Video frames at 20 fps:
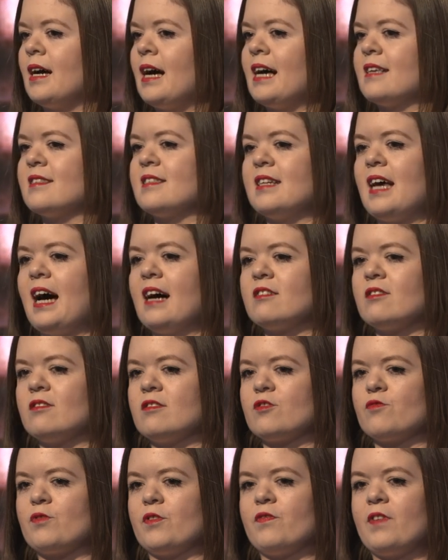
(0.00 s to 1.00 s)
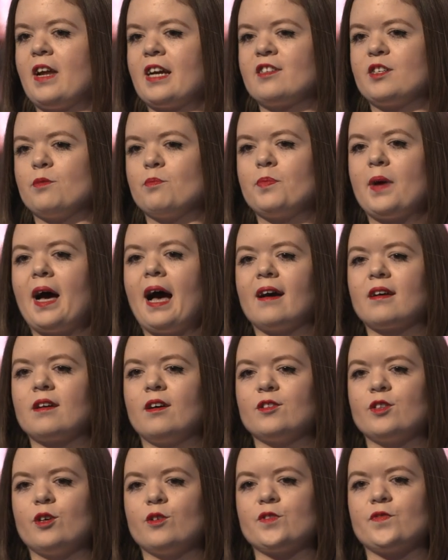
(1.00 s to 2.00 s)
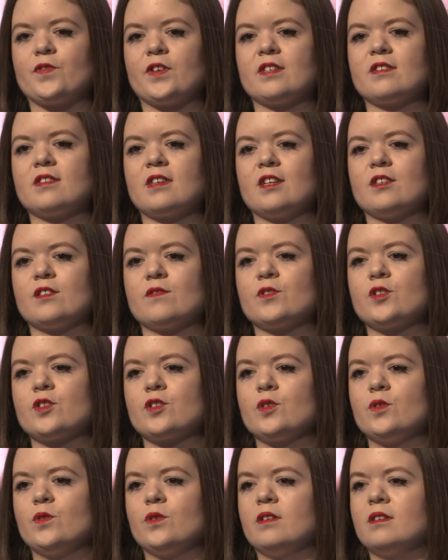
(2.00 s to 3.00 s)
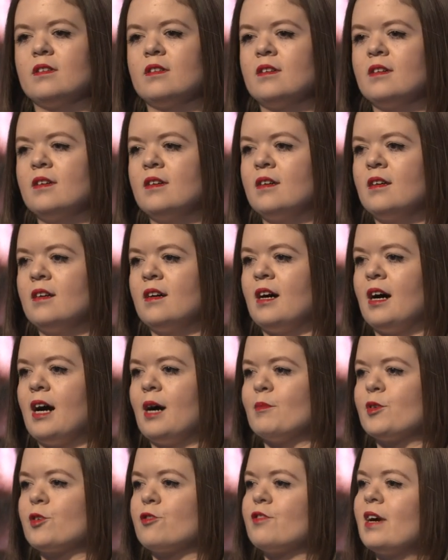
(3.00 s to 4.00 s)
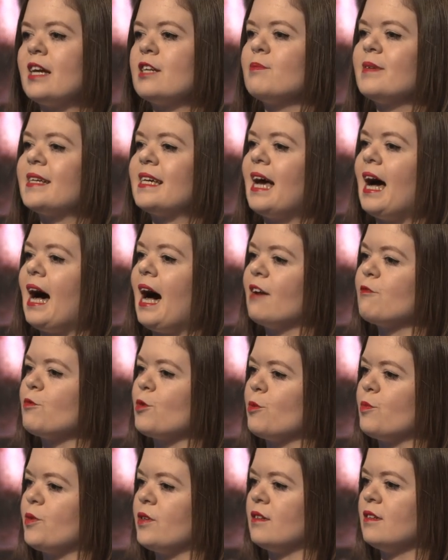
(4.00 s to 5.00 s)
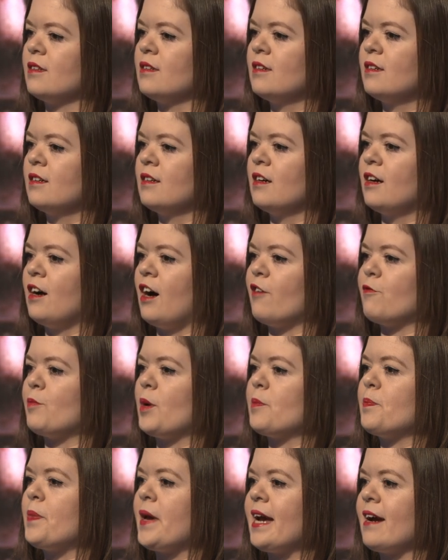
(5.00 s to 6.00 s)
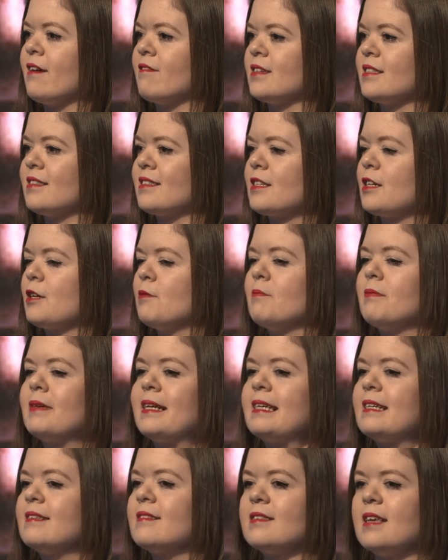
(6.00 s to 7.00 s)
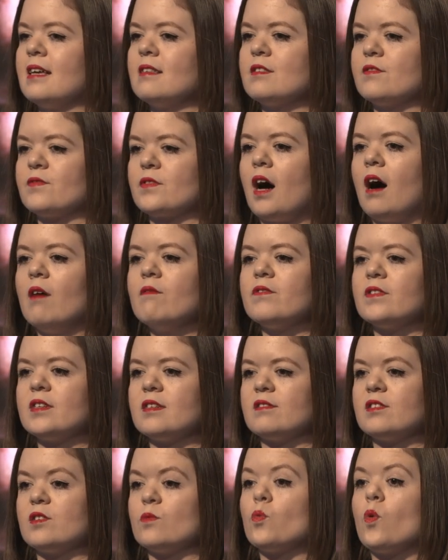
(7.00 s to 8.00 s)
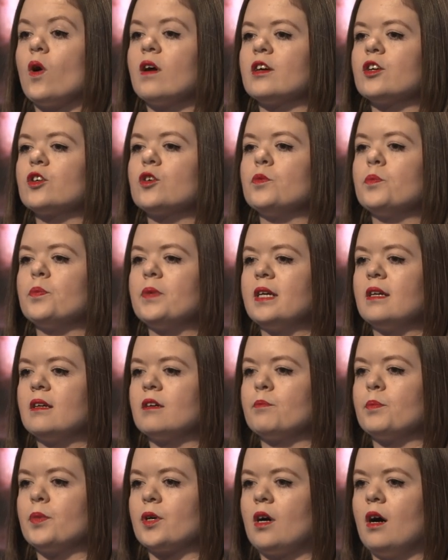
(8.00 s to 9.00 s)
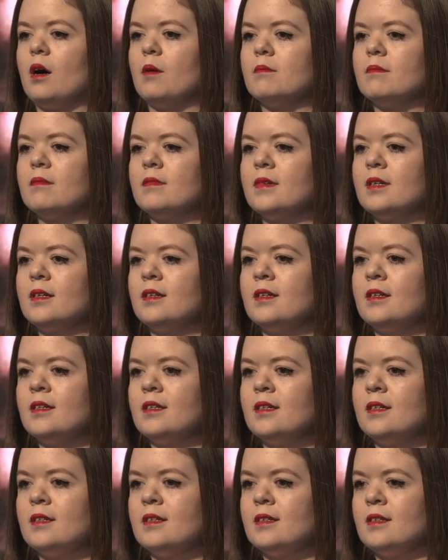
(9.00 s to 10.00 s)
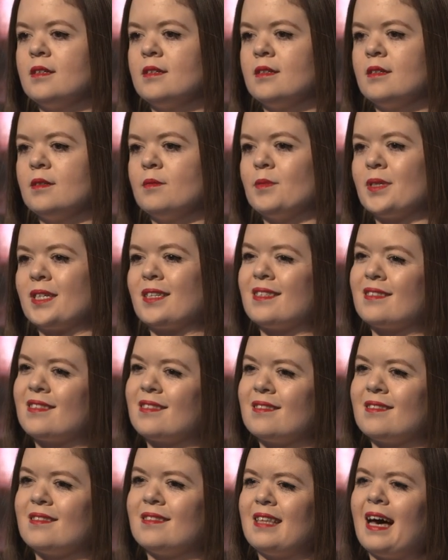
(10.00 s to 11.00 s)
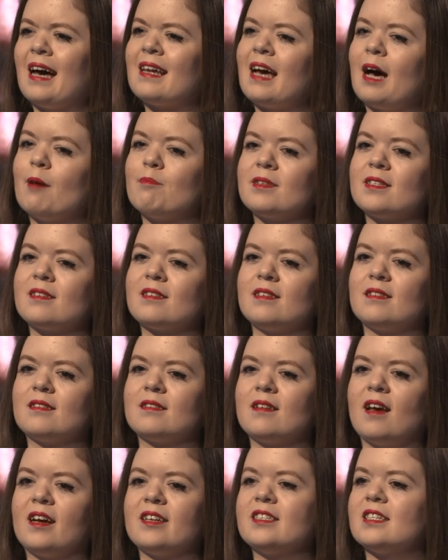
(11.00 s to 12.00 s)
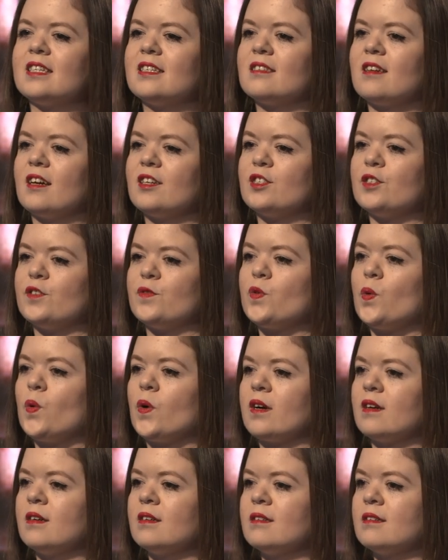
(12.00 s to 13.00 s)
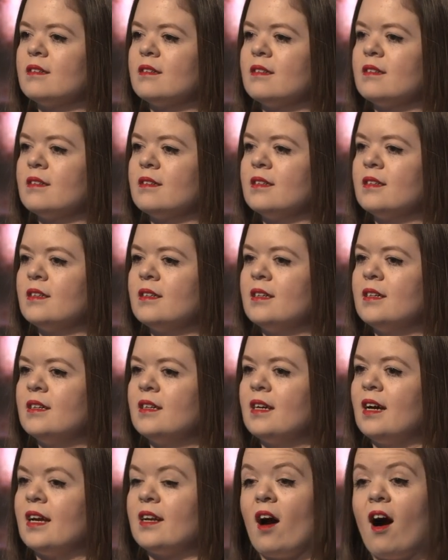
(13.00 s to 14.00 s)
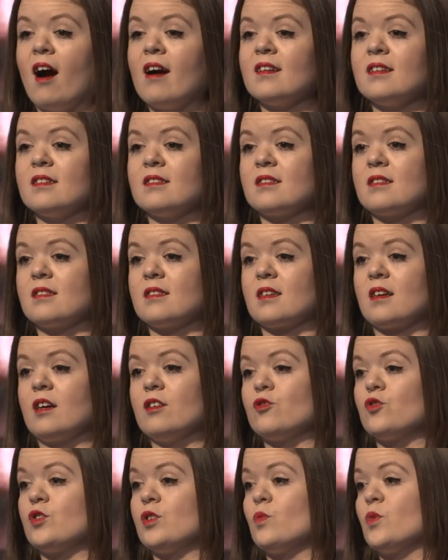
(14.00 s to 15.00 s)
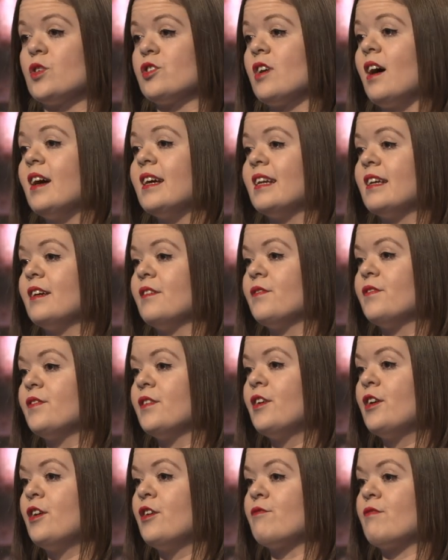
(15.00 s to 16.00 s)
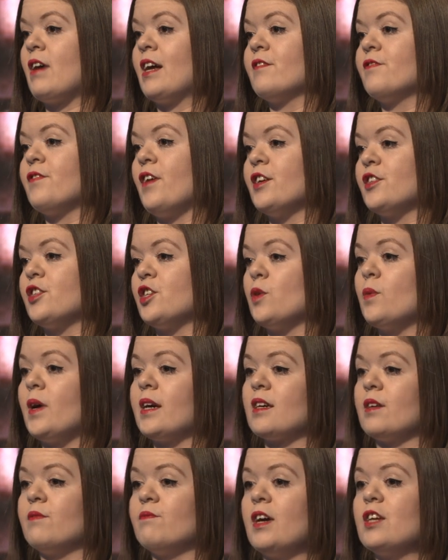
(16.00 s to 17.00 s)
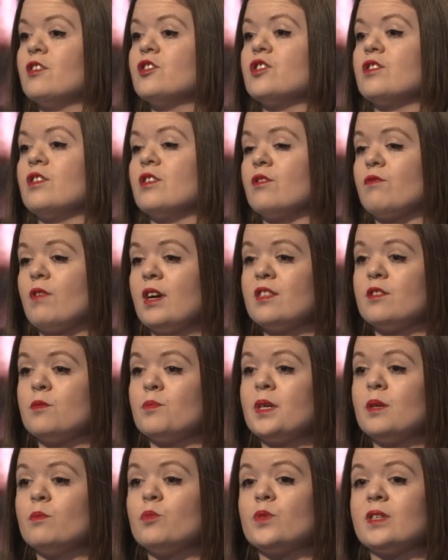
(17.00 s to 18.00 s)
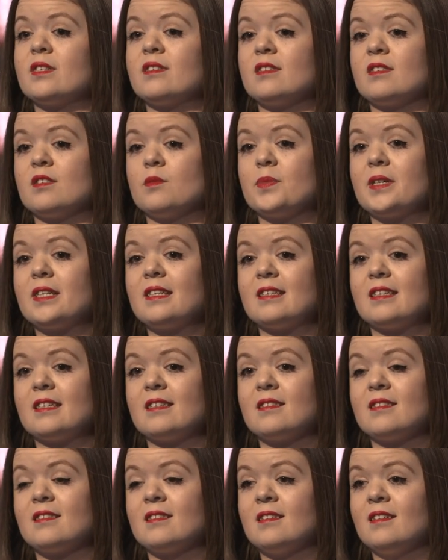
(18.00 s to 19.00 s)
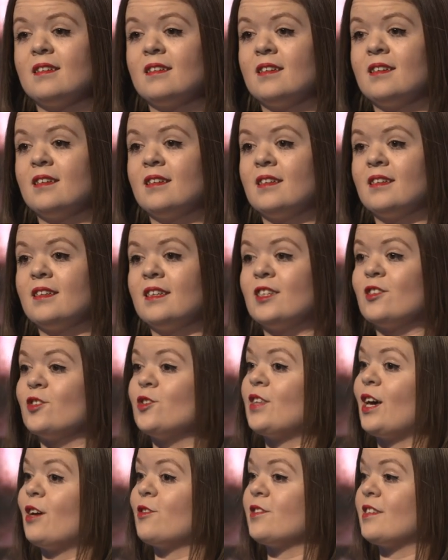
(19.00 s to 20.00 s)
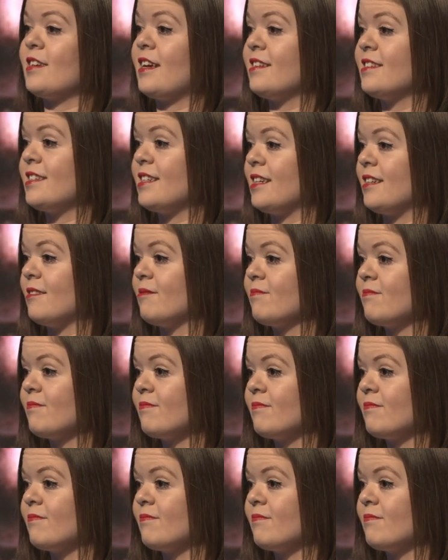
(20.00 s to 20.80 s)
As an adult reflecting back on those first days of school, I'm incredibly admirable of my parents' complete sense of confidence in what I could be and become because that happened in 1994. And Ireland, the country in which I live, ratified the UN Convention on the Rights of People with Disabilities in 2018.